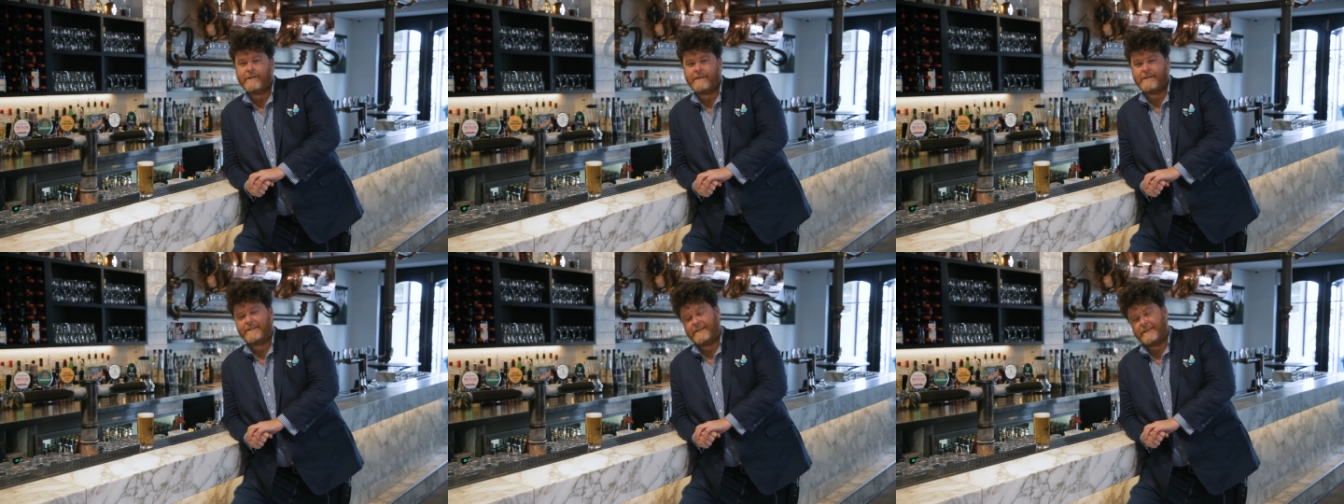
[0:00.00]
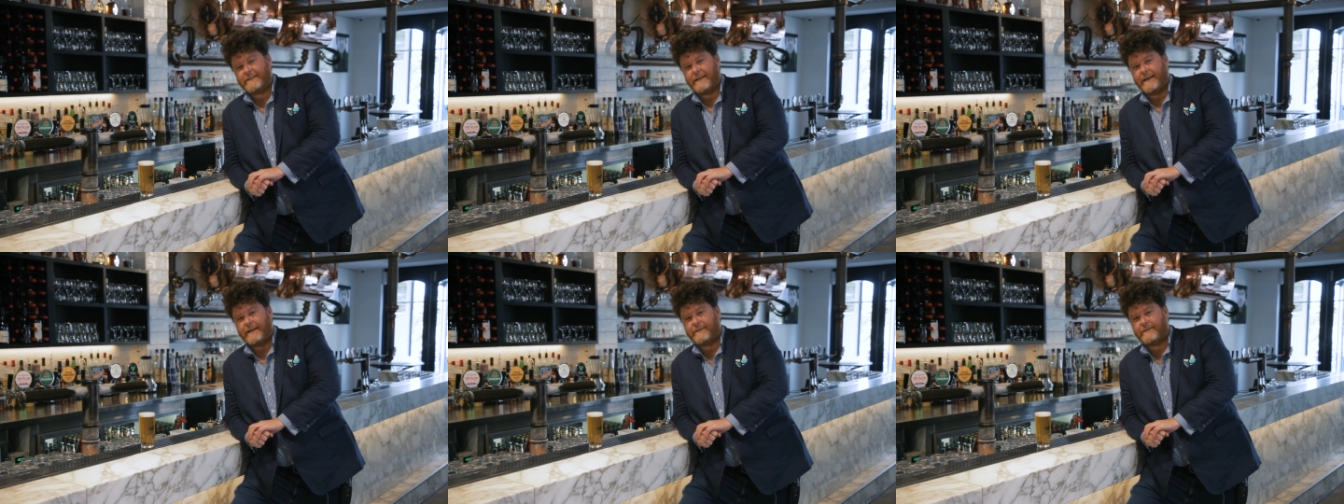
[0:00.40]
to the
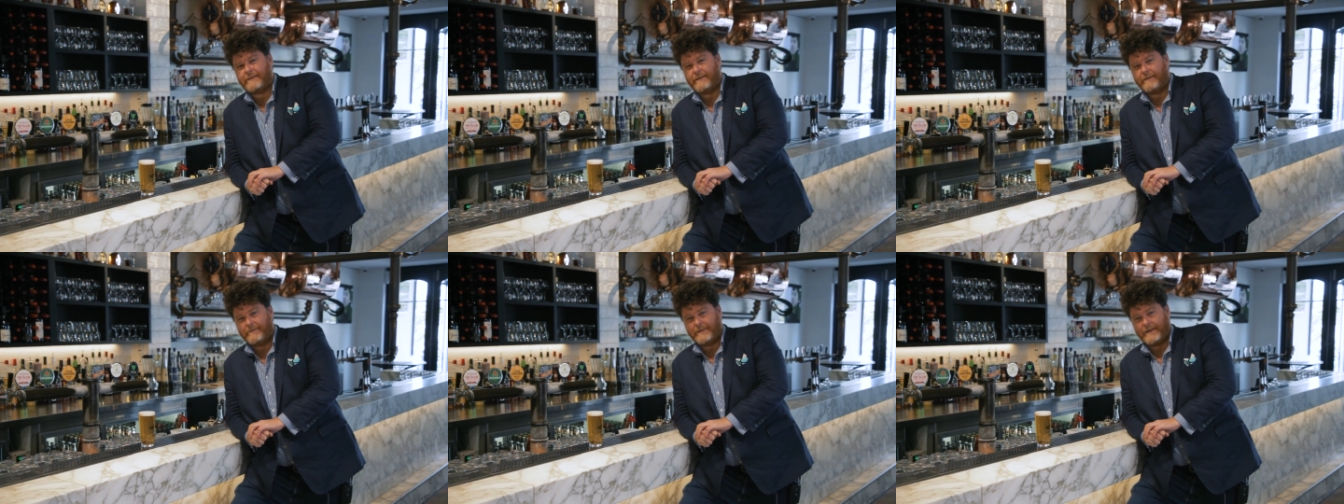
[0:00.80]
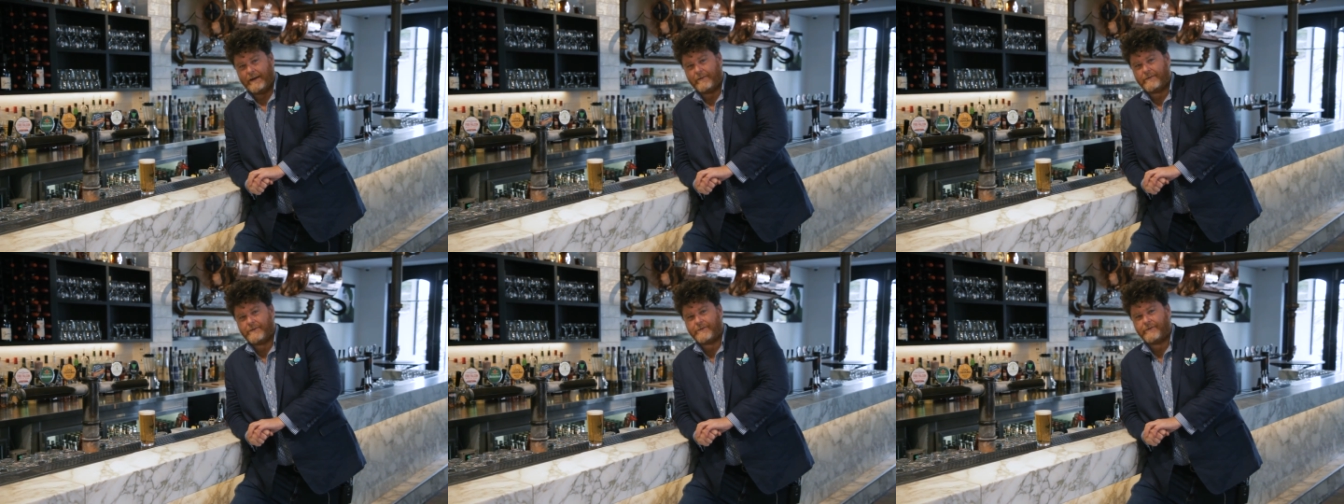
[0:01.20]
success of
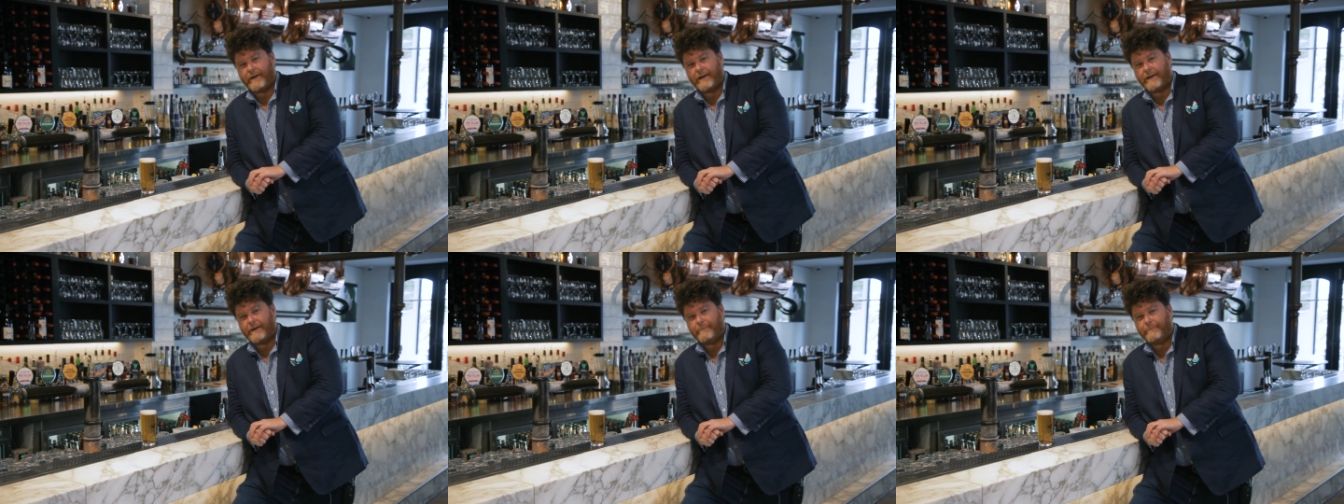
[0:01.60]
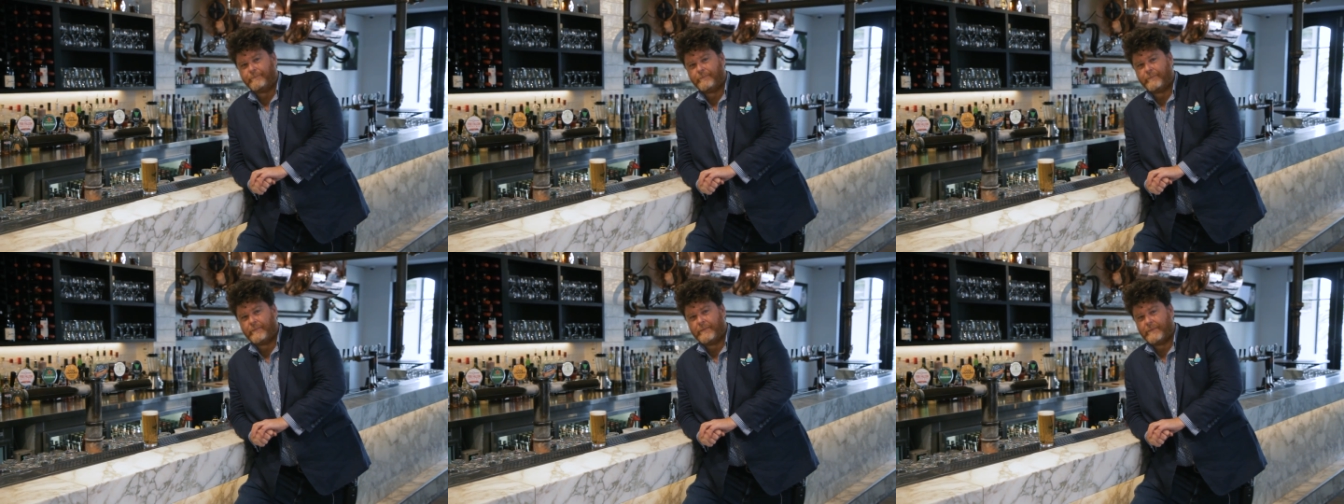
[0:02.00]
South Australia.
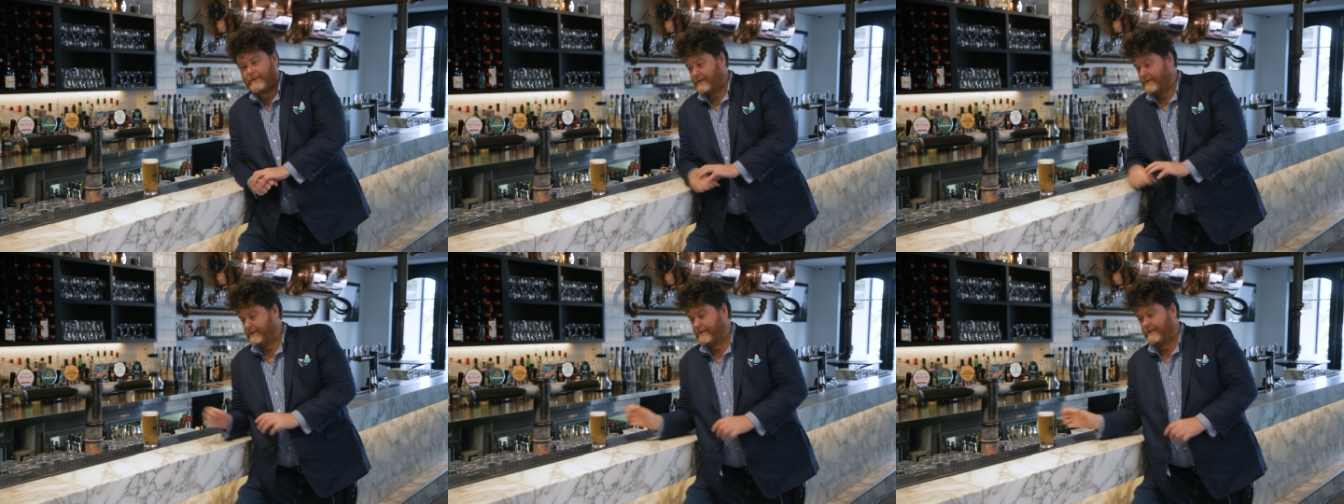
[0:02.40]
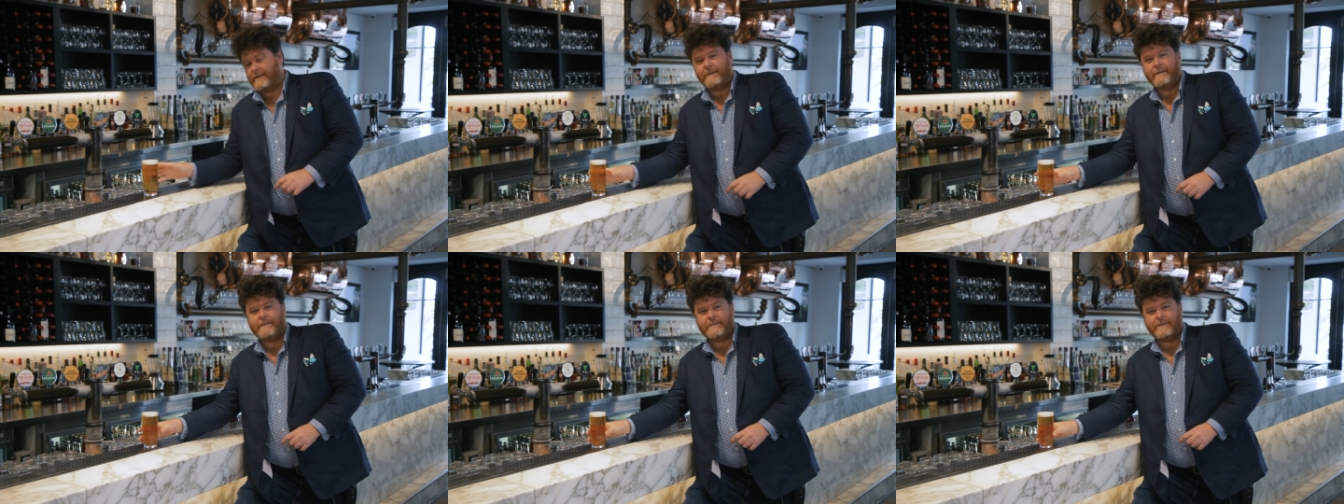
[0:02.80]

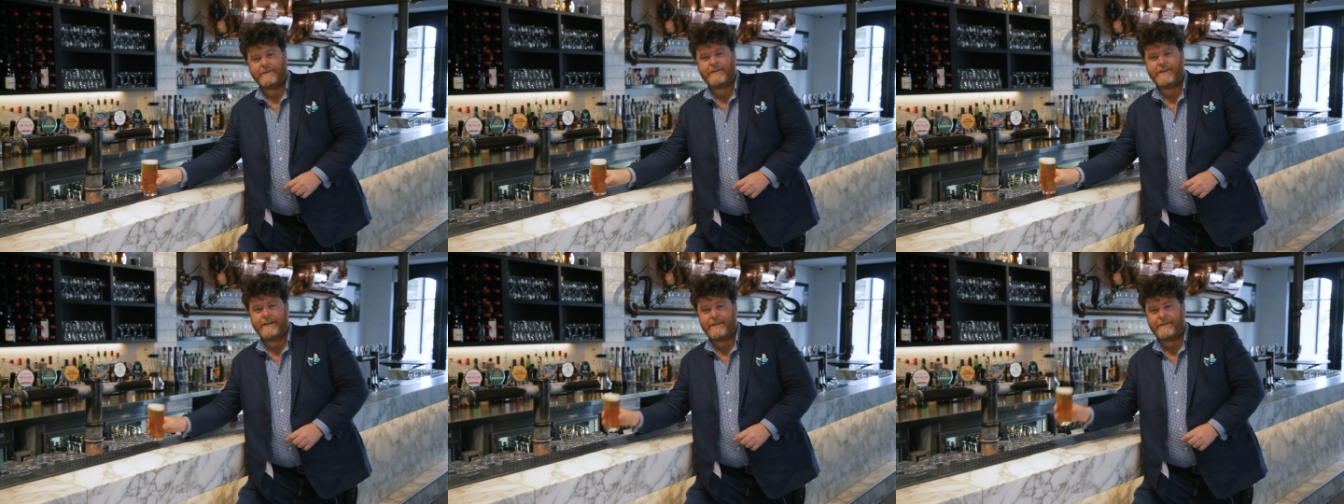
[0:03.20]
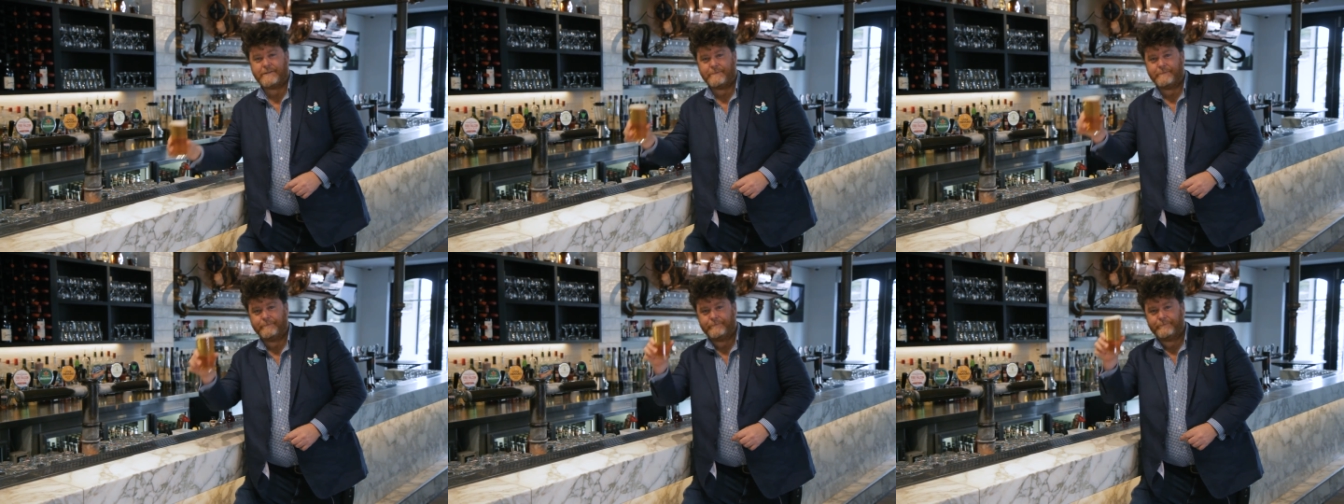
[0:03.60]
So
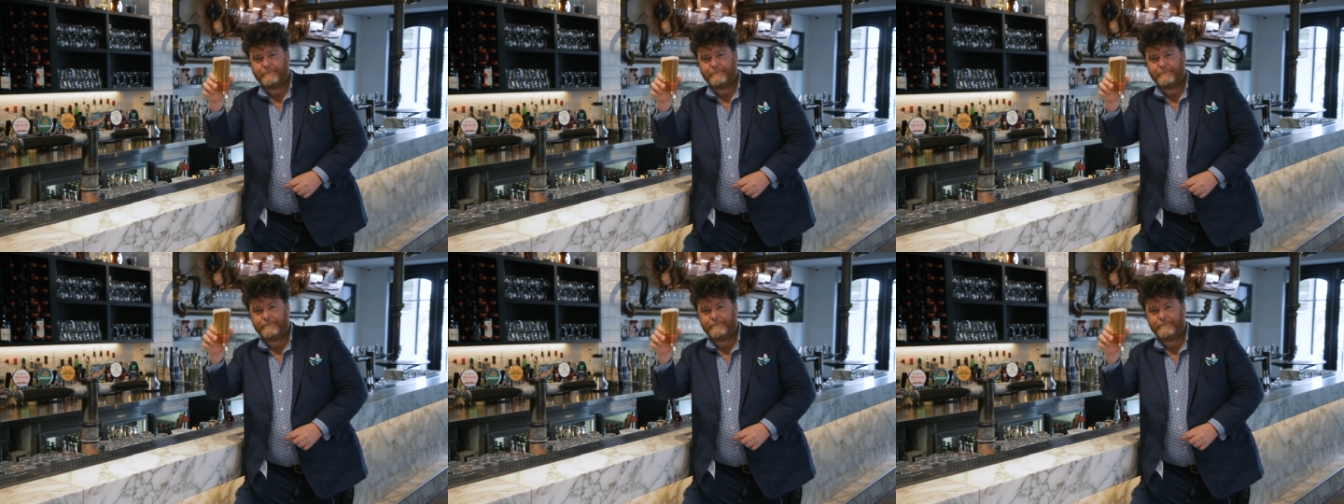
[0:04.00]
cheers.